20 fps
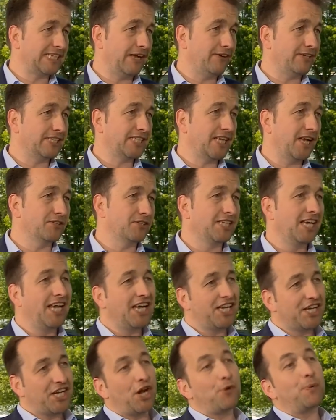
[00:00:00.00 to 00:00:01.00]
Harry Styles.
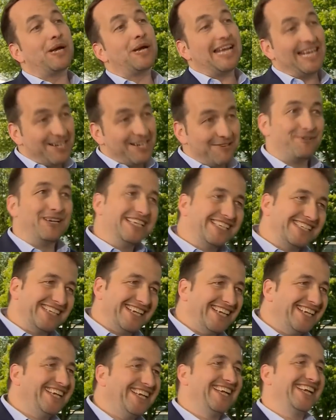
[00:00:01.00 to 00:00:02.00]
You know, we're in
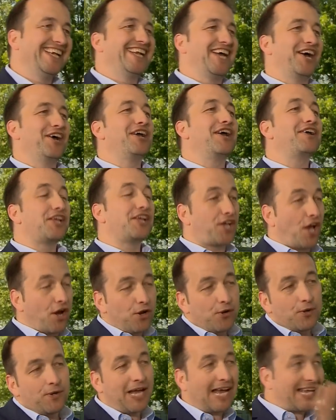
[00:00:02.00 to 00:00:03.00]
Windsor. You know,
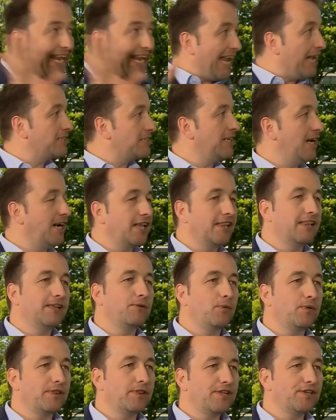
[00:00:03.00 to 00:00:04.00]
get outside of
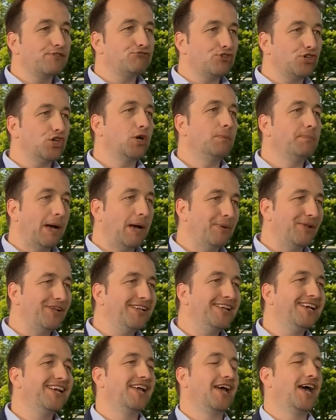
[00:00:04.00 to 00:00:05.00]
the royal
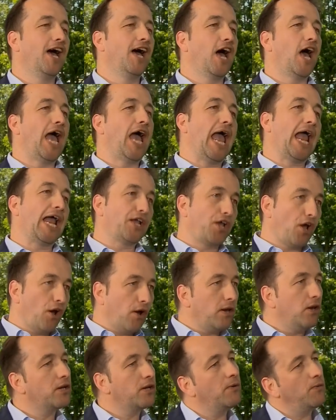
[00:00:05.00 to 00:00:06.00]
bubble and go
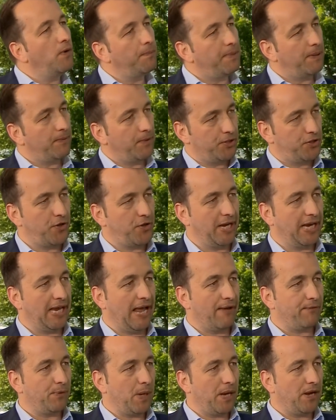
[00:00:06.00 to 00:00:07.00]
and look at what people are doing
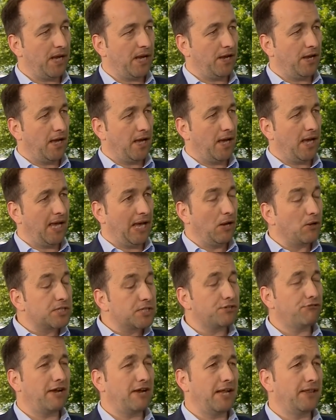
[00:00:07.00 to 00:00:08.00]
everywhere
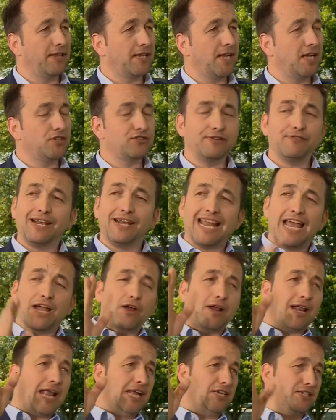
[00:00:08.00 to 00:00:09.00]
else around the country. Even
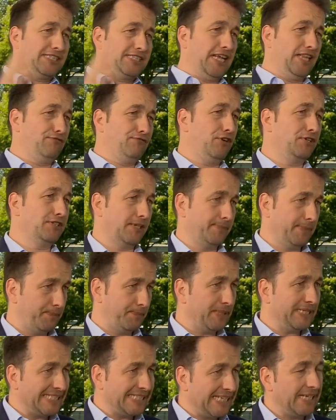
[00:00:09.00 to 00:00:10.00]
Legoland just down the road is going to
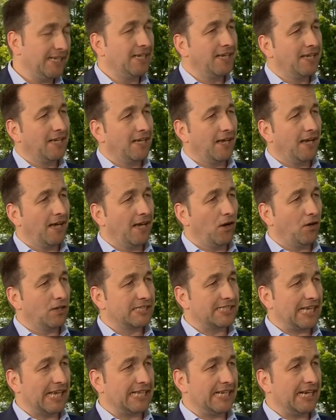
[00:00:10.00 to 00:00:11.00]
be busier on
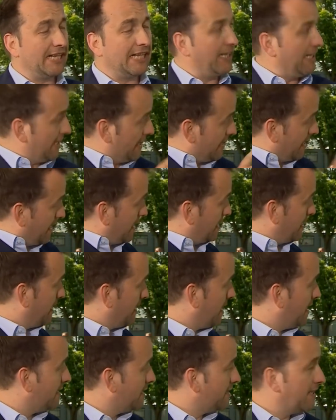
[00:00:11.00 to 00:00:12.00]
Saturday than
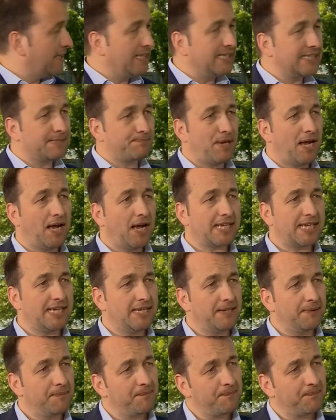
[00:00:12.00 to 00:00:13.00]
this park here.